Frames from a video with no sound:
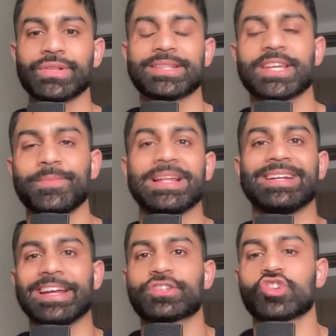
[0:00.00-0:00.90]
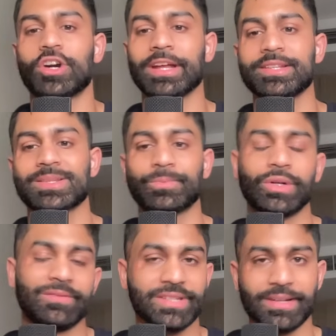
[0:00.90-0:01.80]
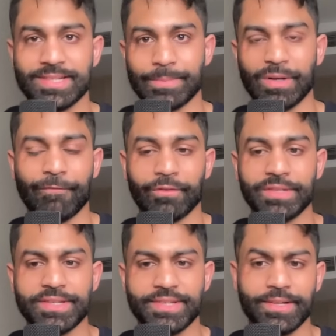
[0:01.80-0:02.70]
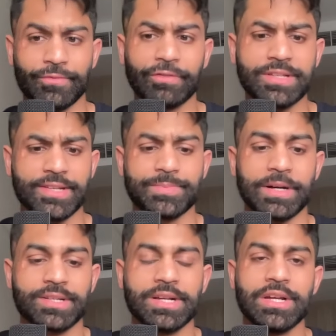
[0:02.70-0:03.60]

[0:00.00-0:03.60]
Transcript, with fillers: So that's going to be that next target. Support level is going to stay put at fifty-six bucks